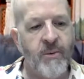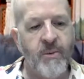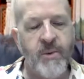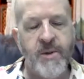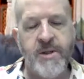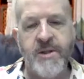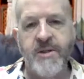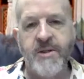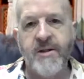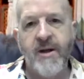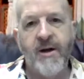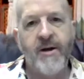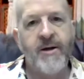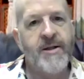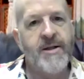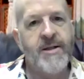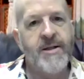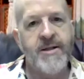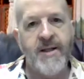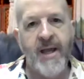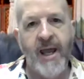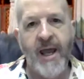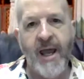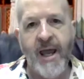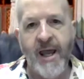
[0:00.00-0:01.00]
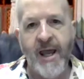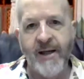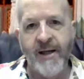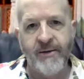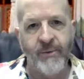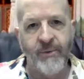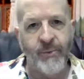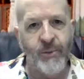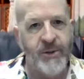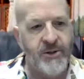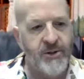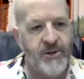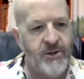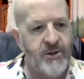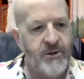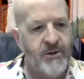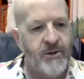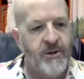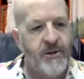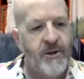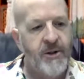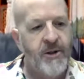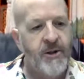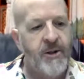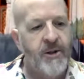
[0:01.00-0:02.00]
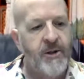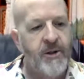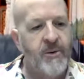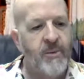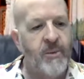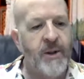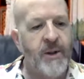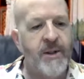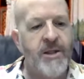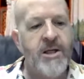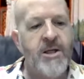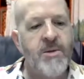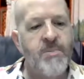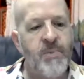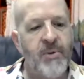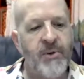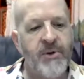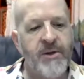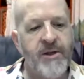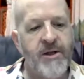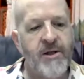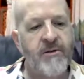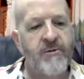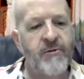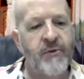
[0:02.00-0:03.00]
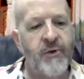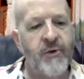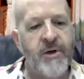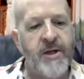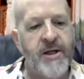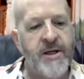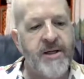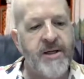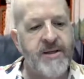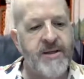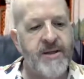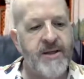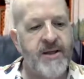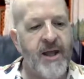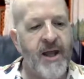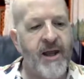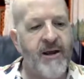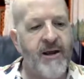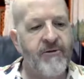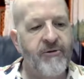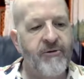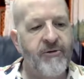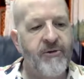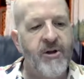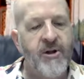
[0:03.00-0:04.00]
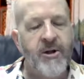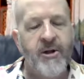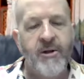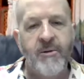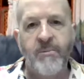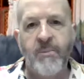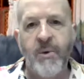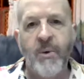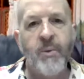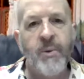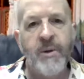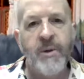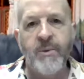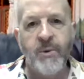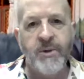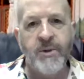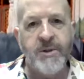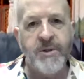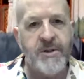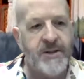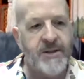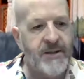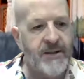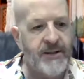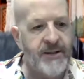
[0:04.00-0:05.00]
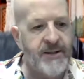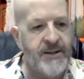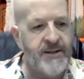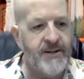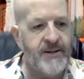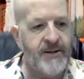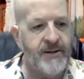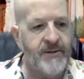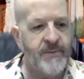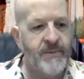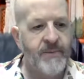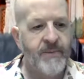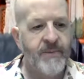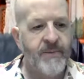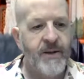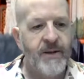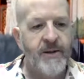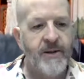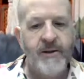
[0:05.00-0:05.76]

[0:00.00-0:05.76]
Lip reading: We saw his anguish when he pleaded for his life, but we wouldn't listen.